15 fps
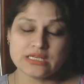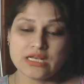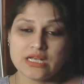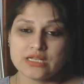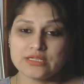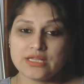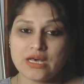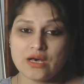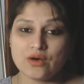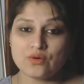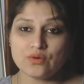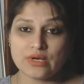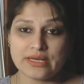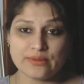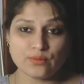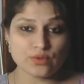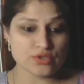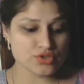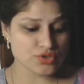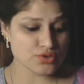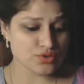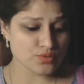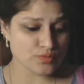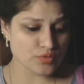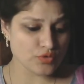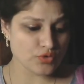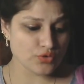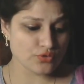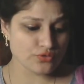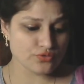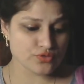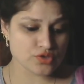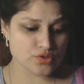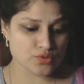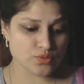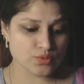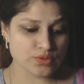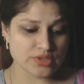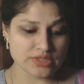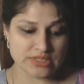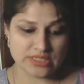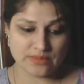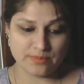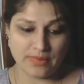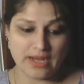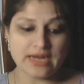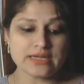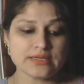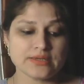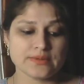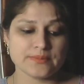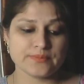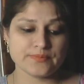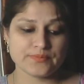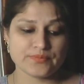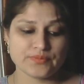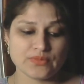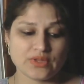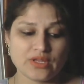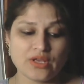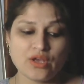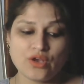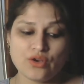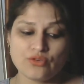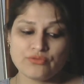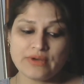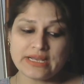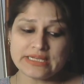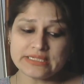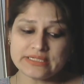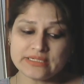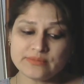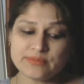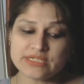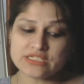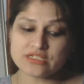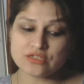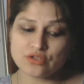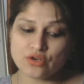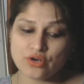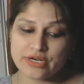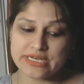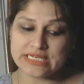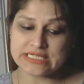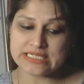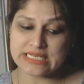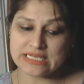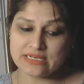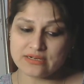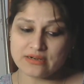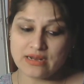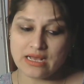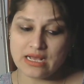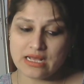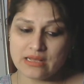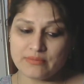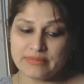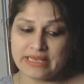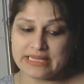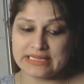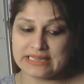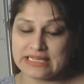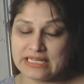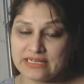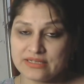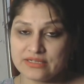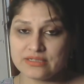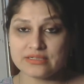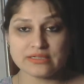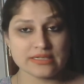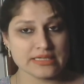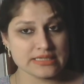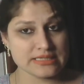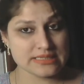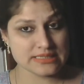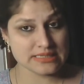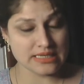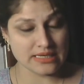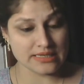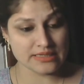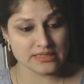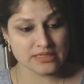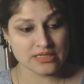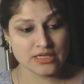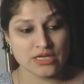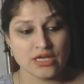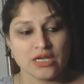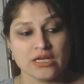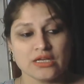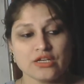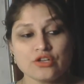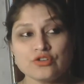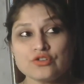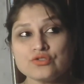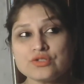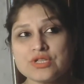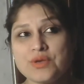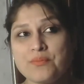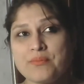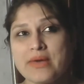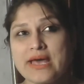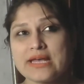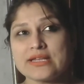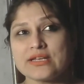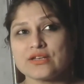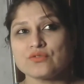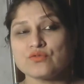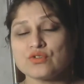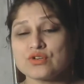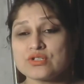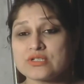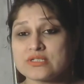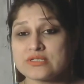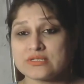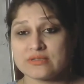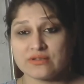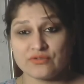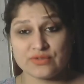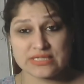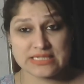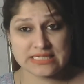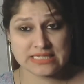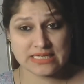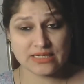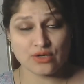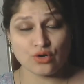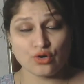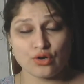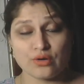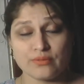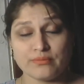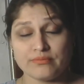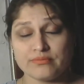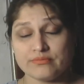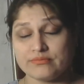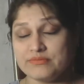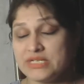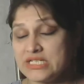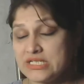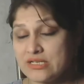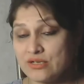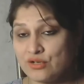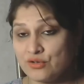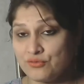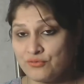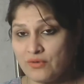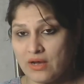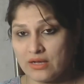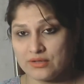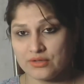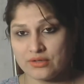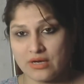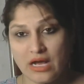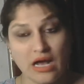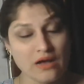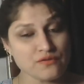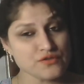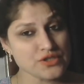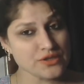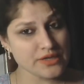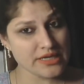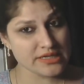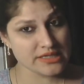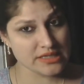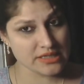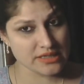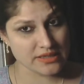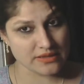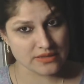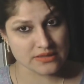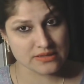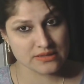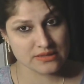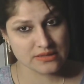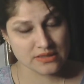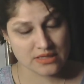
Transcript: Now, I want you to move to the D part. Why did Mr. Lorry take her arm and led her inside? Now, Lucy Manette was visiting or meeting her father after 18 years,